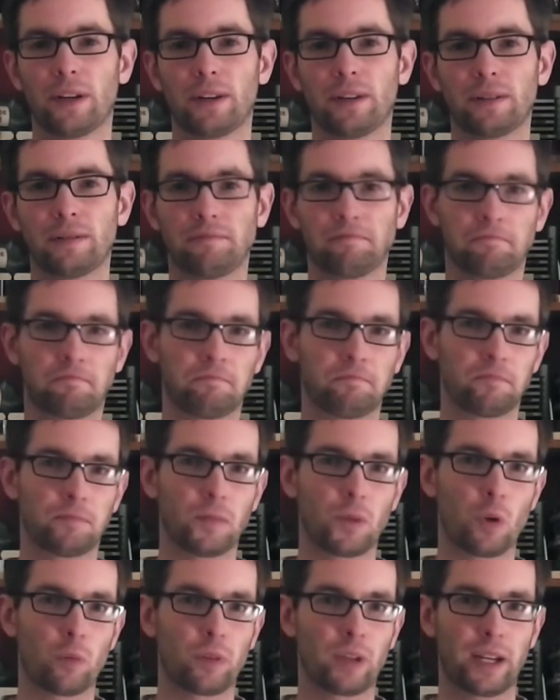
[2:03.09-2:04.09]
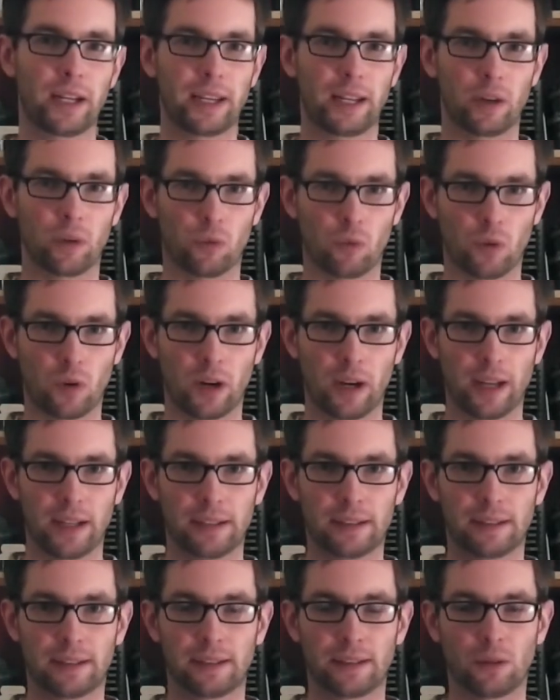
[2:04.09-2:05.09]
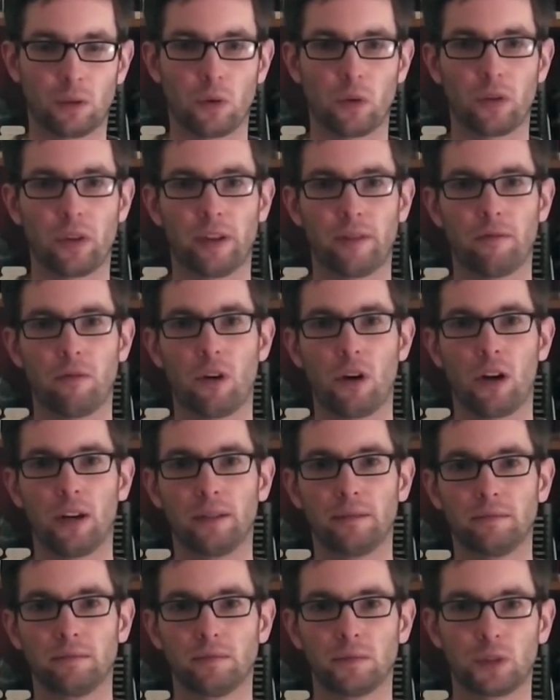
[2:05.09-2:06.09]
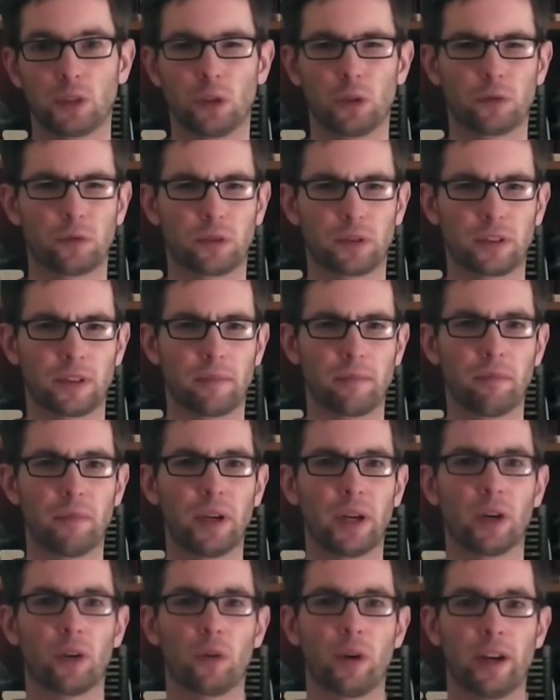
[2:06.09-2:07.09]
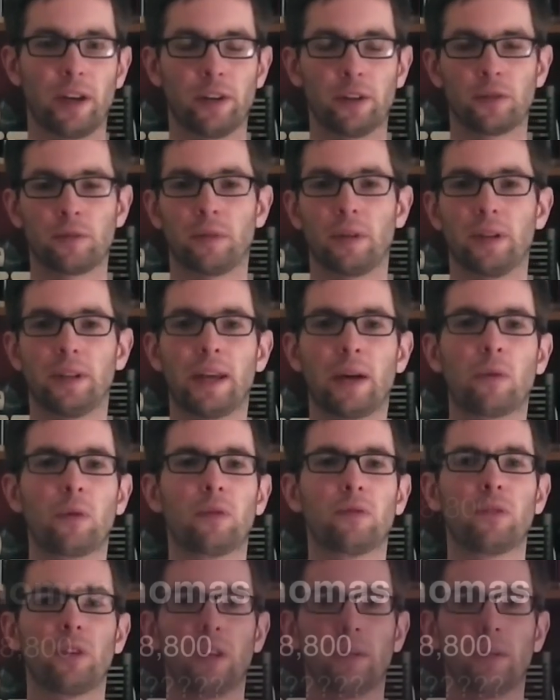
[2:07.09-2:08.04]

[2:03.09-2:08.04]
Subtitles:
and hope that I get it right, or that Vaughn goes for some bigger range. But that wouldn't